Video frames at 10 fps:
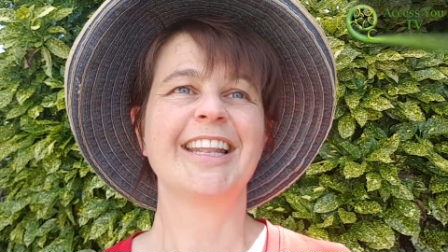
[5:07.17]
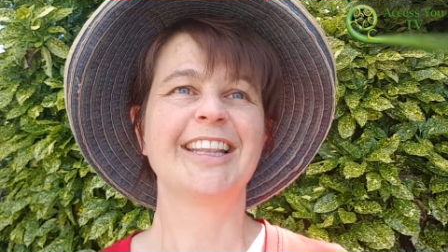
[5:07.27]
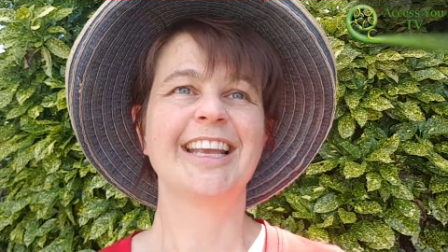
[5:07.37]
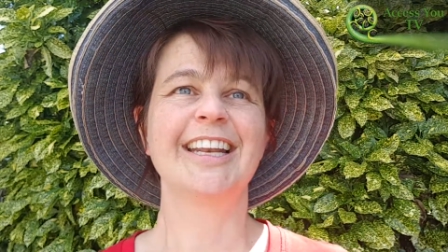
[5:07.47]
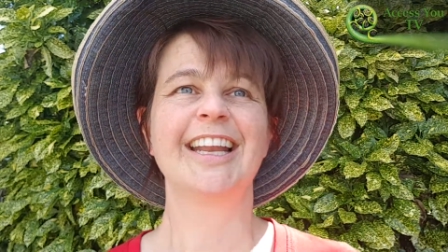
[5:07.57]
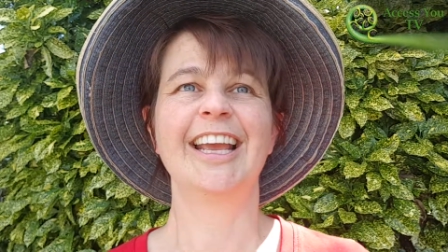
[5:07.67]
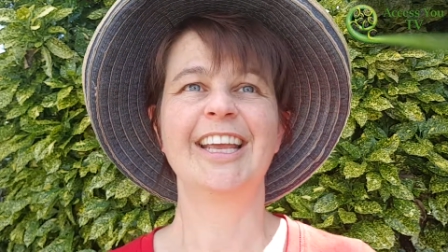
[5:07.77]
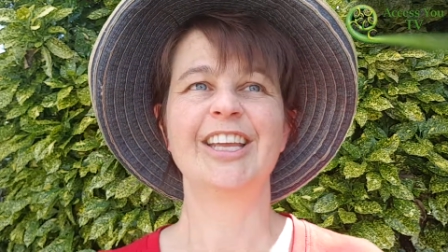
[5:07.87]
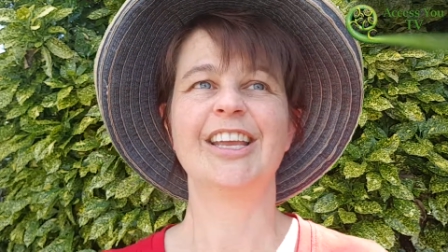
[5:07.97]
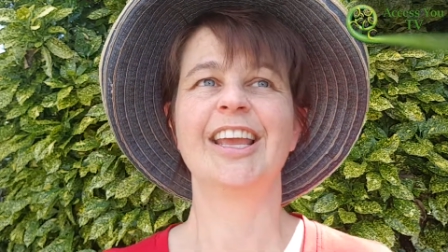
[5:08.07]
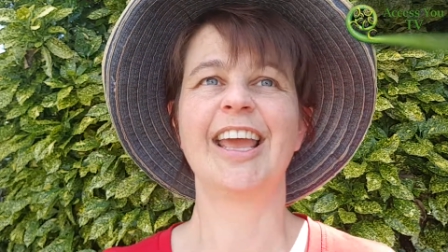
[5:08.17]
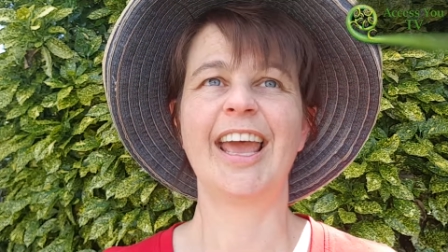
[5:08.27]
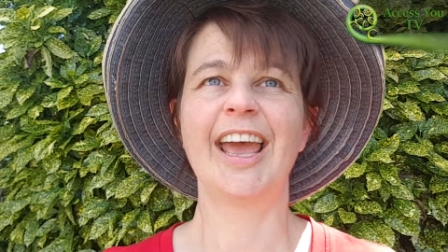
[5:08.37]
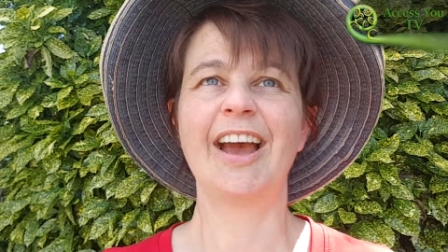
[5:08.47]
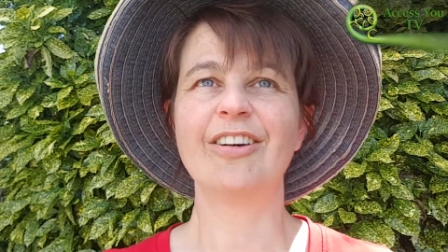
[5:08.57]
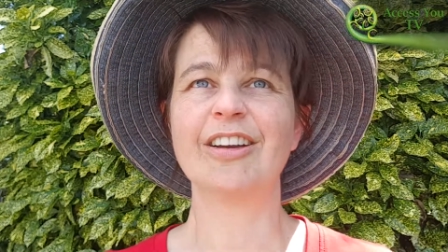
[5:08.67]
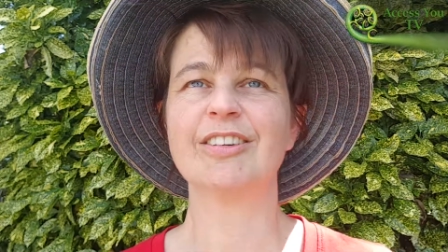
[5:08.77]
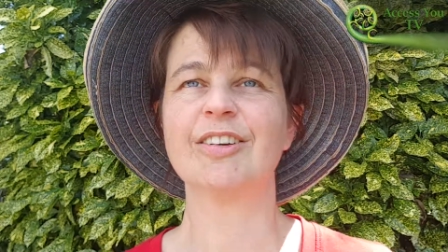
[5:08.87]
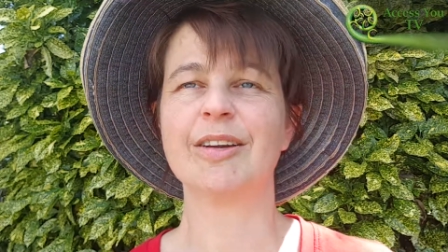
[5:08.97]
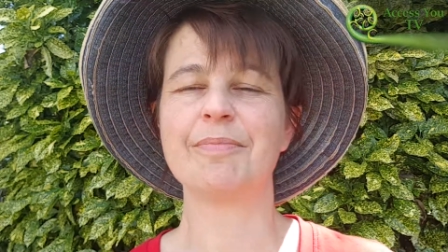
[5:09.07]
then how
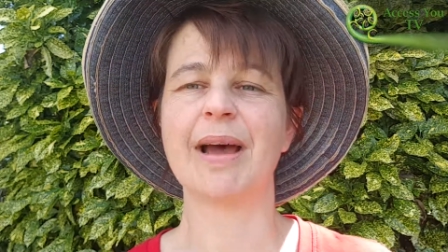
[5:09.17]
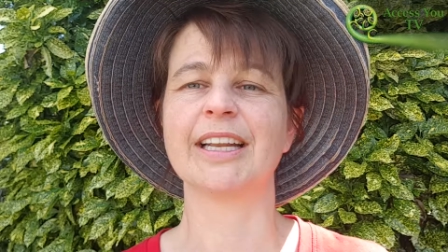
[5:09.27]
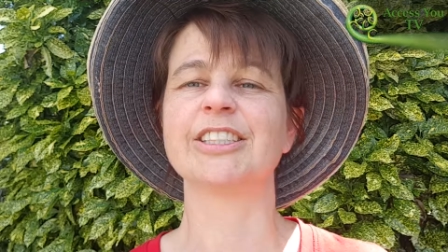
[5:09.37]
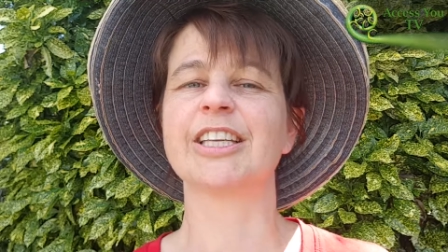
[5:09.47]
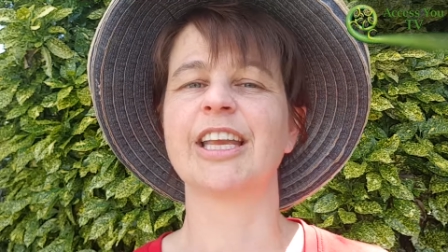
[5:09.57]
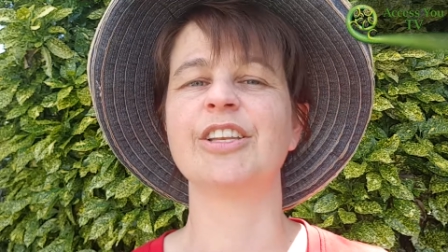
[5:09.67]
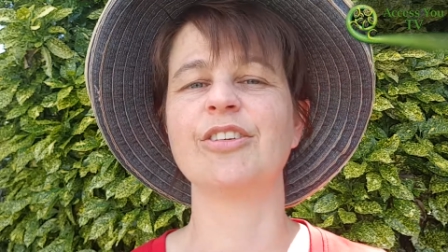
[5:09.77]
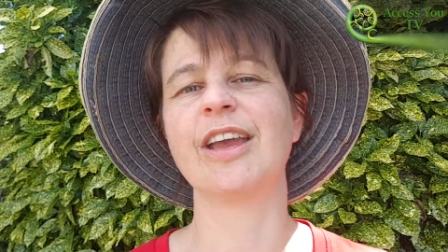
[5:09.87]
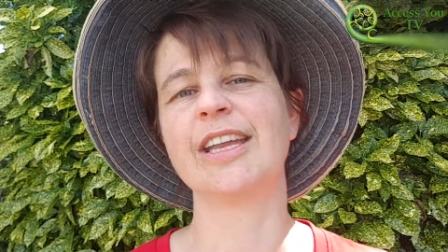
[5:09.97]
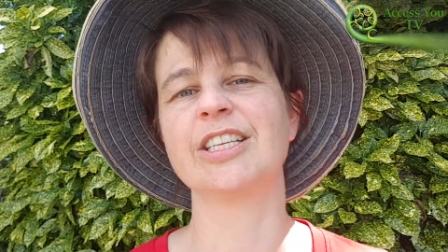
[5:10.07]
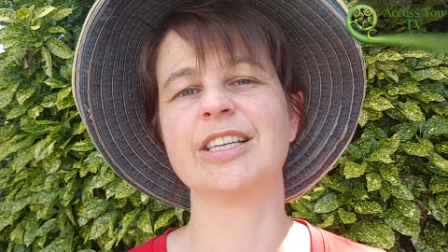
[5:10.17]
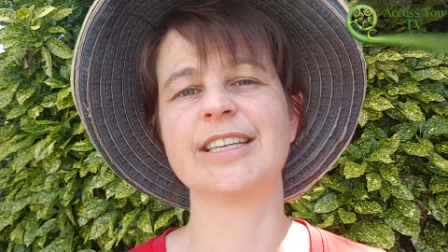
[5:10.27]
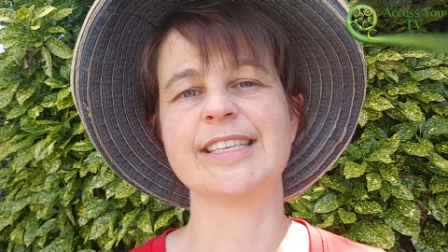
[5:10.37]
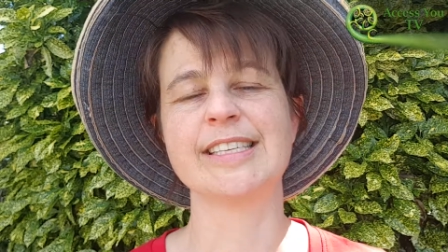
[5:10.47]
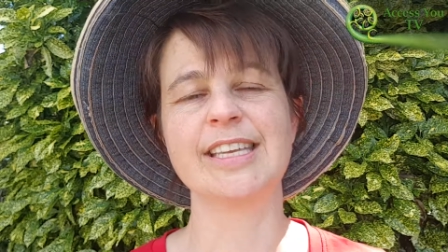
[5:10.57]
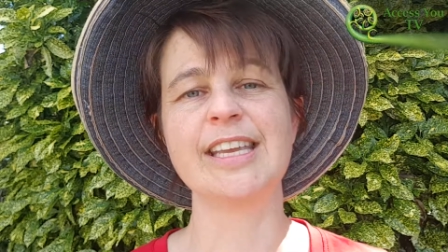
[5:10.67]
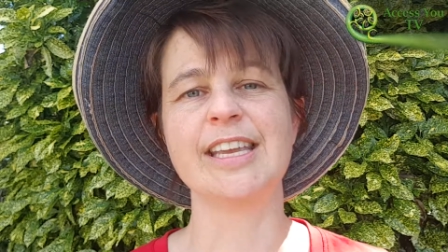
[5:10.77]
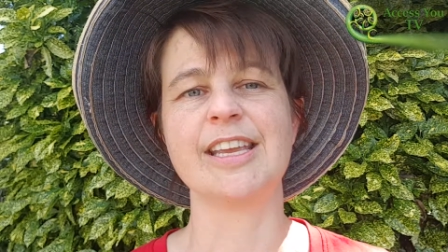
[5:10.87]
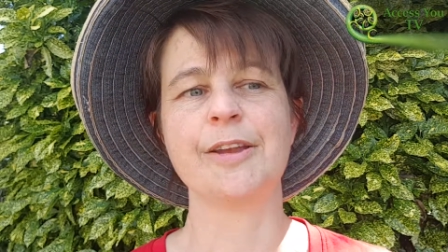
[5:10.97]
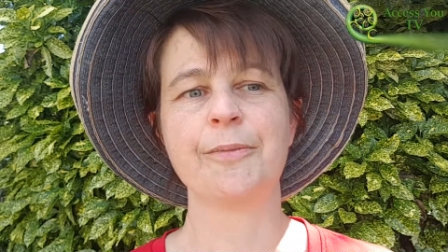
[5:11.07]
much can you actually
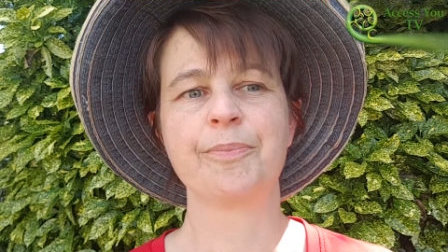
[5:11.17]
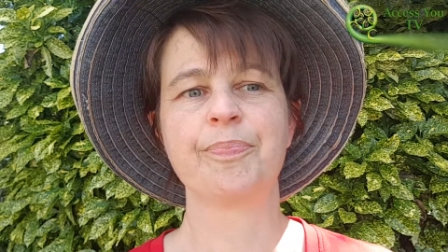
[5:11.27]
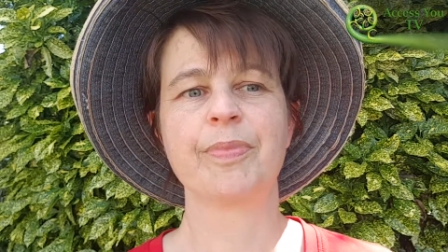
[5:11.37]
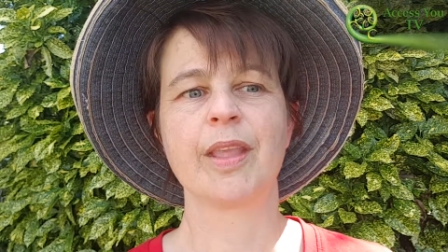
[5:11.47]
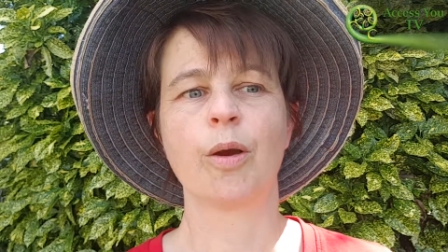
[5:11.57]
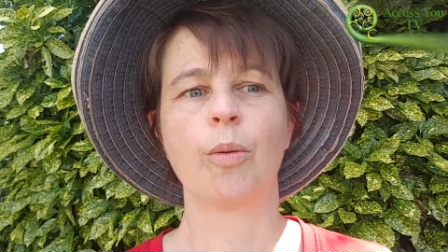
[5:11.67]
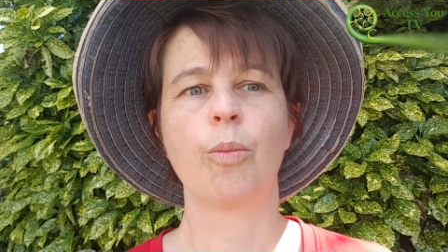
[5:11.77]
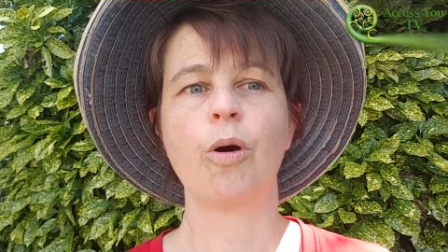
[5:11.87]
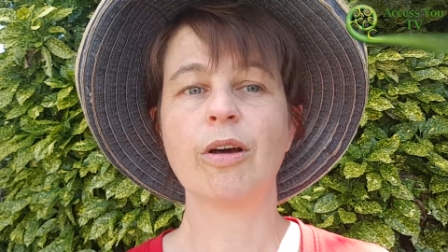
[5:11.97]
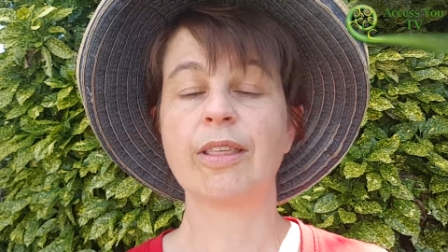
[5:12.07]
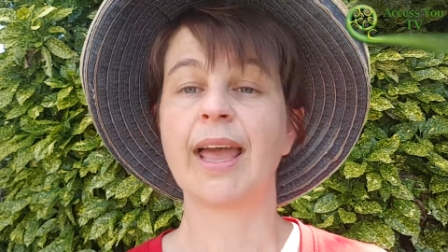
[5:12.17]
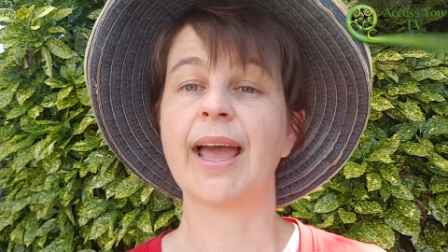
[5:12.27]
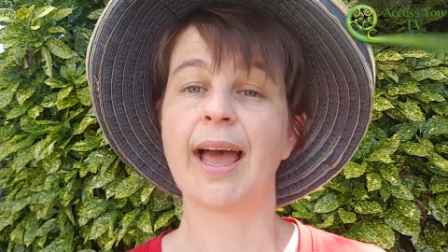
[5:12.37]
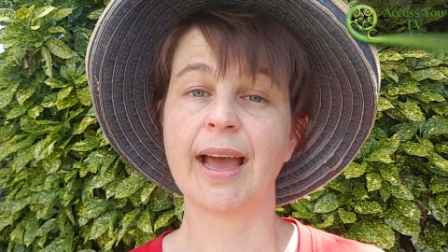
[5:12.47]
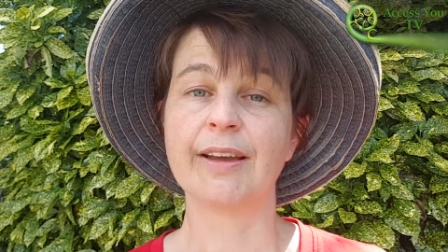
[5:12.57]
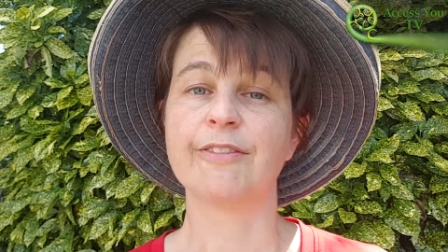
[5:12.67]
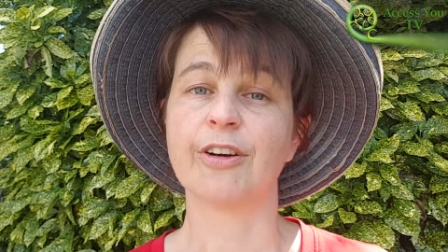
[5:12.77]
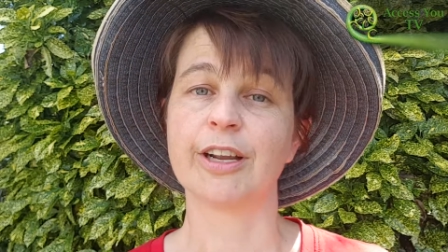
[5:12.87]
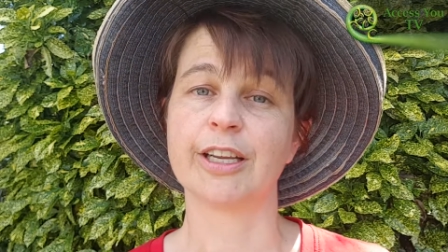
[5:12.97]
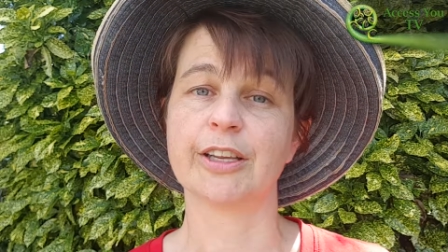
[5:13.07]
see what they are
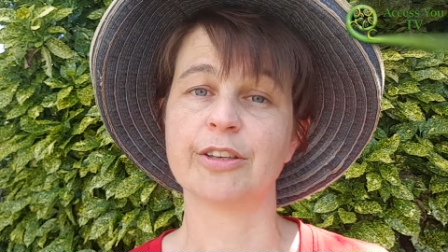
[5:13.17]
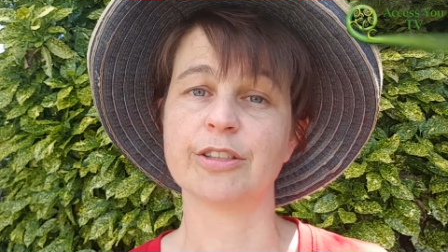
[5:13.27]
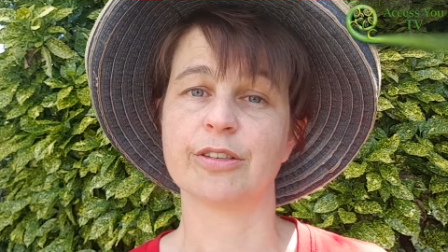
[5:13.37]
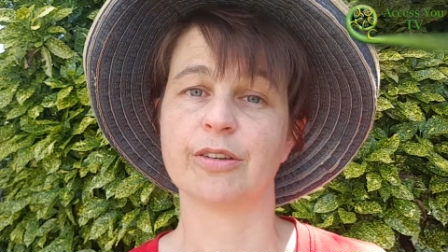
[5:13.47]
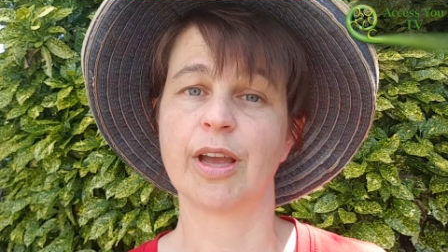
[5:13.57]
inviting you to?